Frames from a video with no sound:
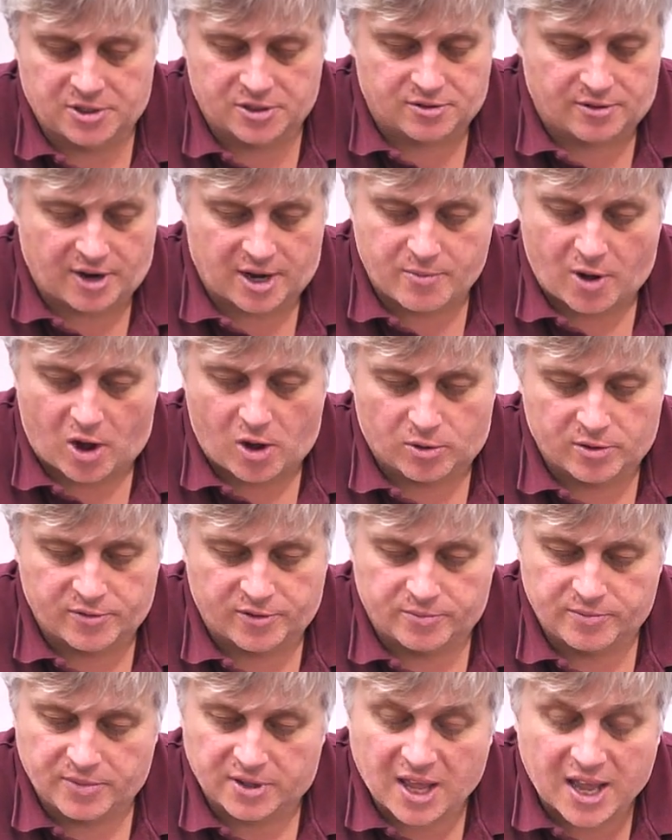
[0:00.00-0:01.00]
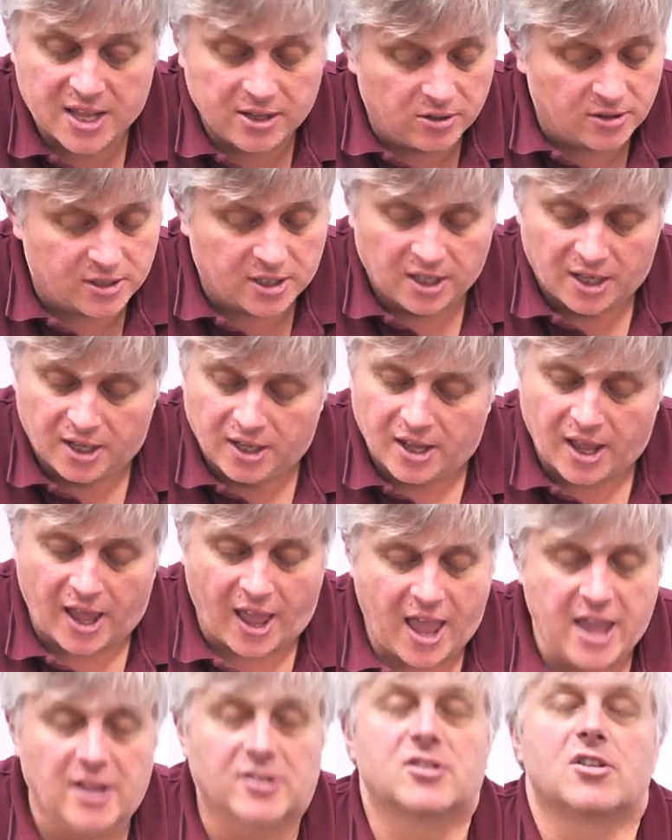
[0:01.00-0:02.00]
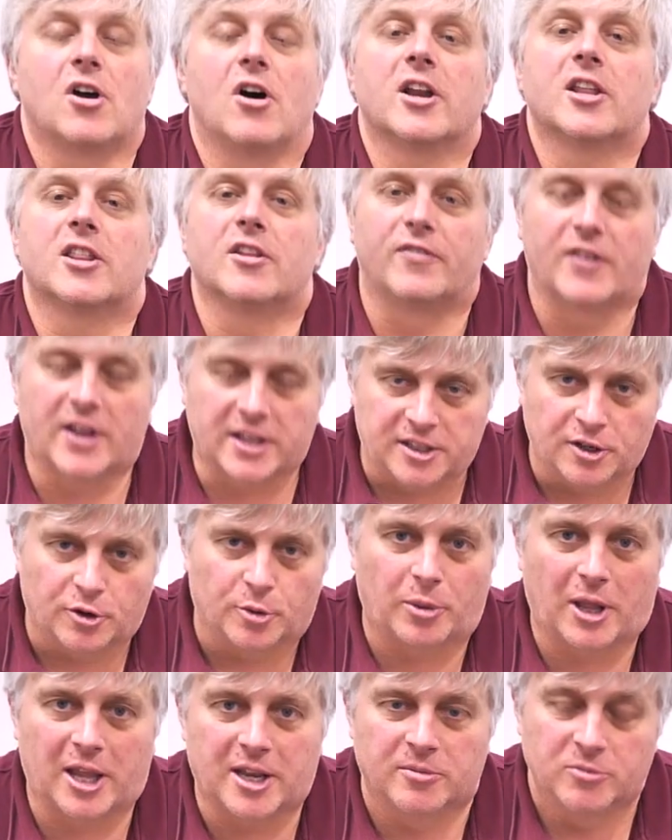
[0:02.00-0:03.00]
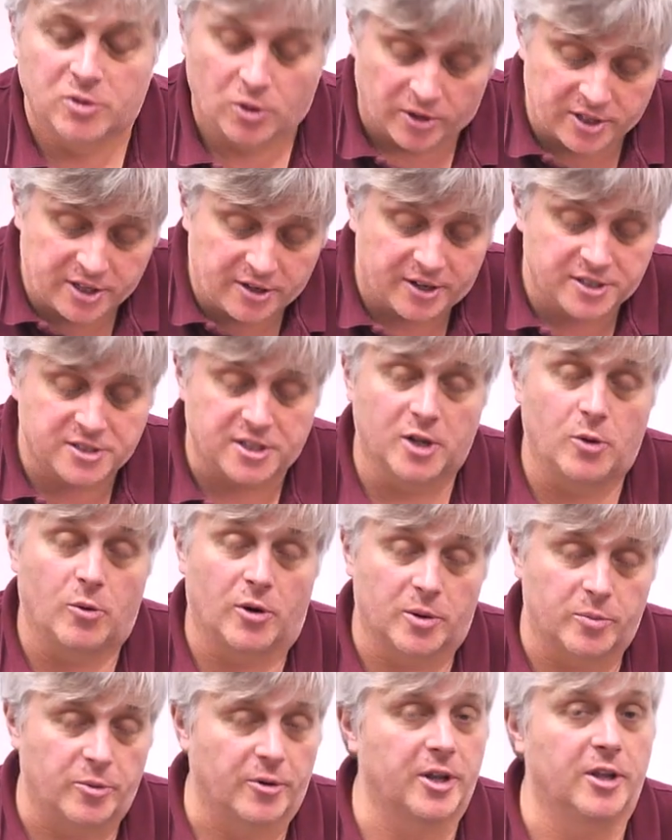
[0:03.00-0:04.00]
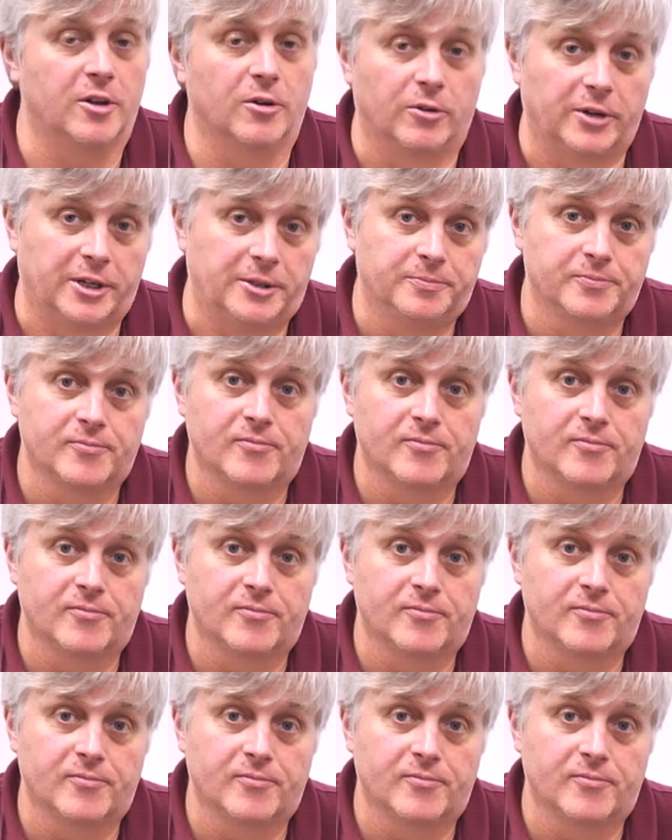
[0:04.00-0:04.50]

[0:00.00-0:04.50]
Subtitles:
Just grab hold of them. But look, outside of the fact they're a platinum coin, they're actually quite a pretty coin.